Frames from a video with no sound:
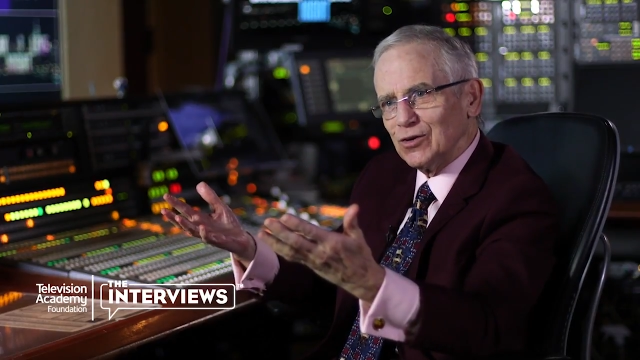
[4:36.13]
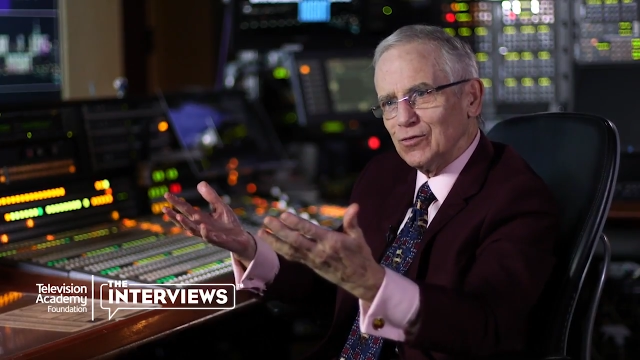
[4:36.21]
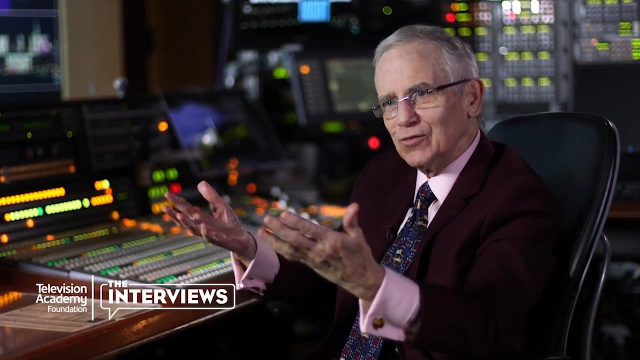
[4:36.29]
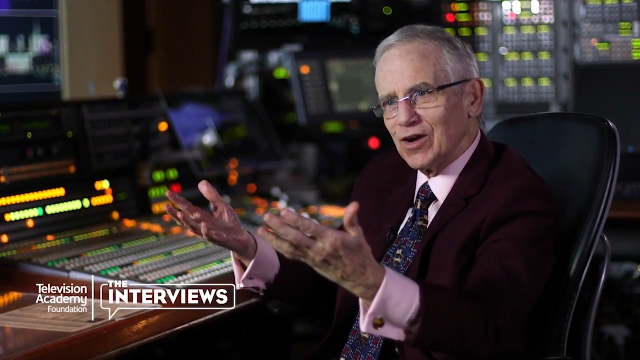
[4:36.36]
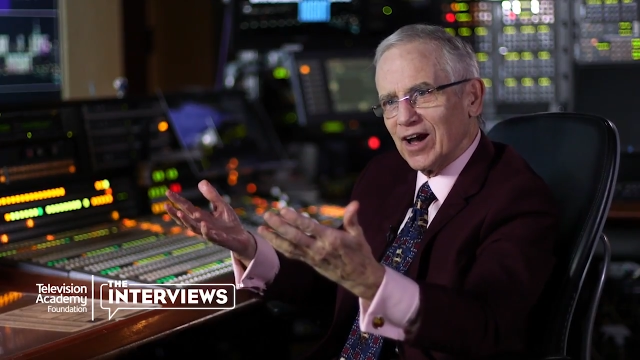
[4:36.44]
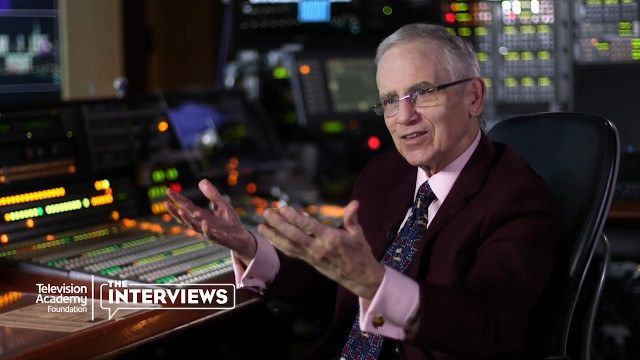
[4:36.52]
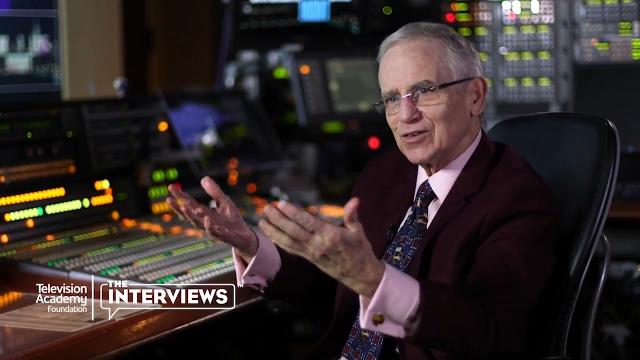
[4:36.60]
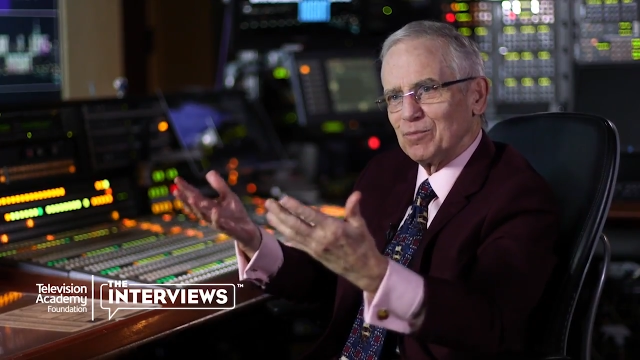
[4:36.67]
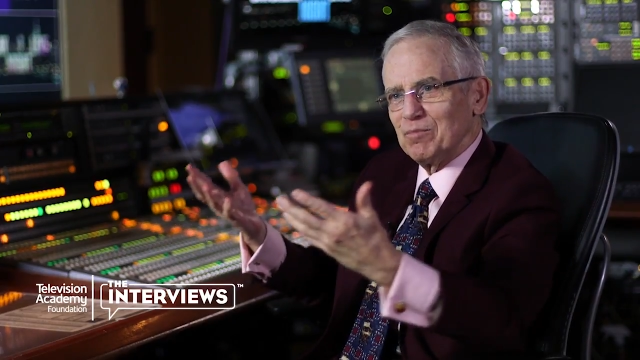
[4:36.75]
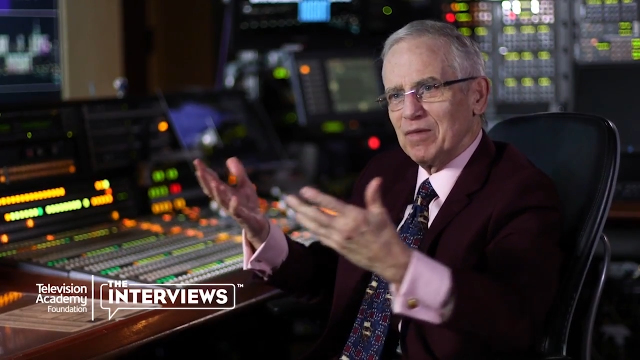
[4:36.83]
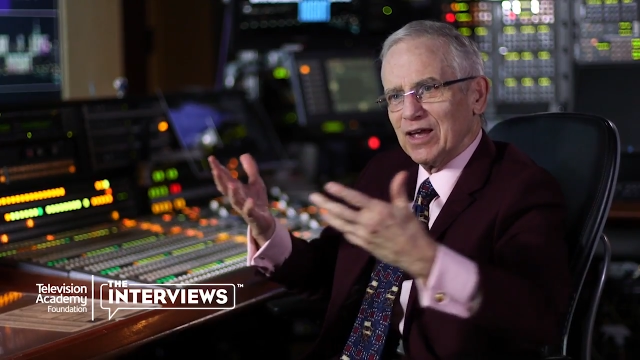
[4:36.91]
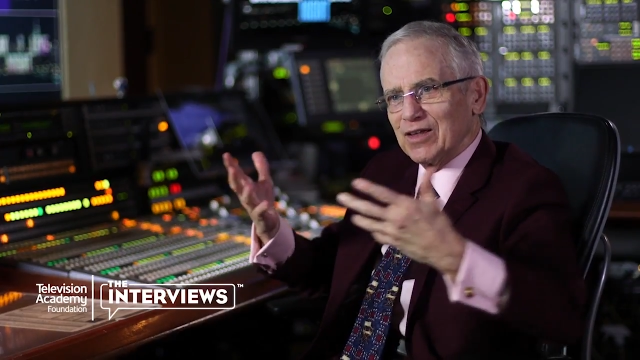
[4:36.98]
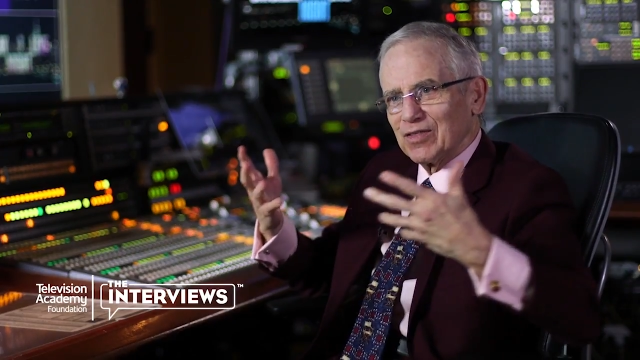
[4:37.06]
You've got to
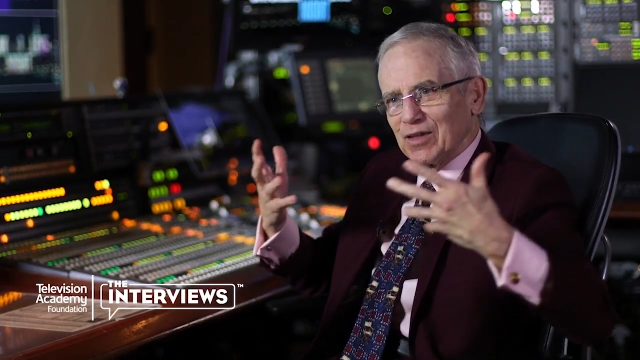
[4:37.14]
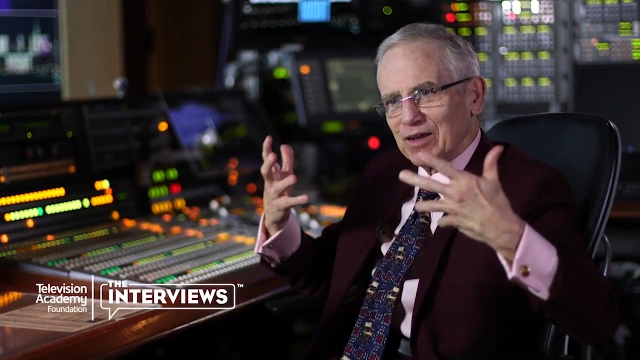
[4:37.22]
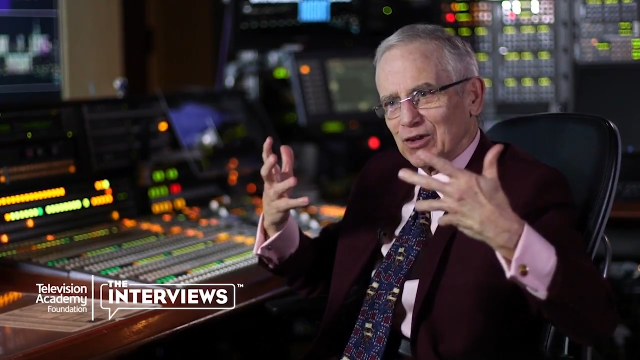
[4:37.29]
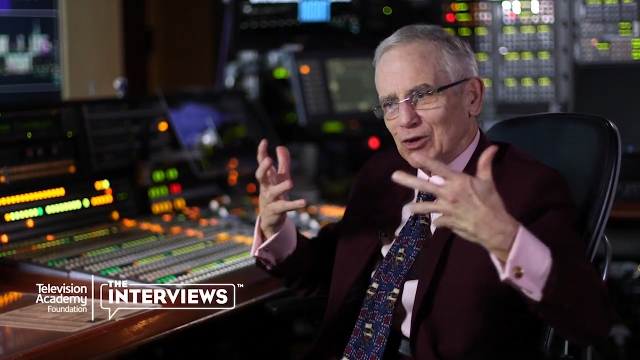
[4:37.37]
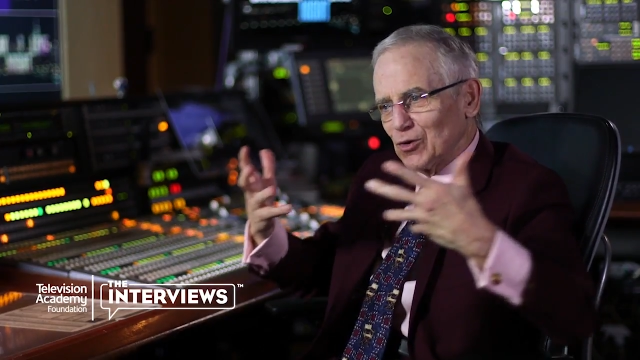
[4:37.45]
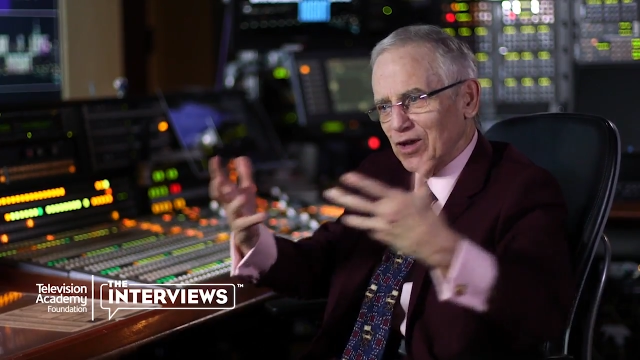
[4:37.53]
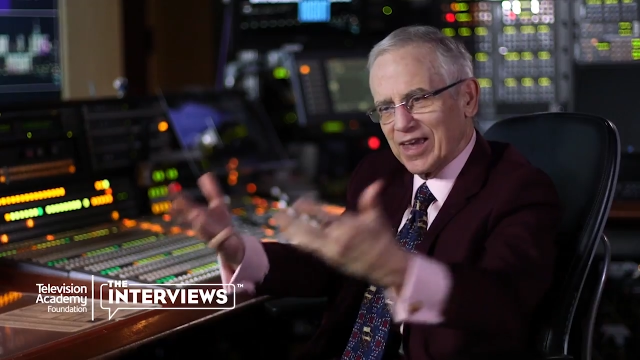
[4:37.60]
make the, your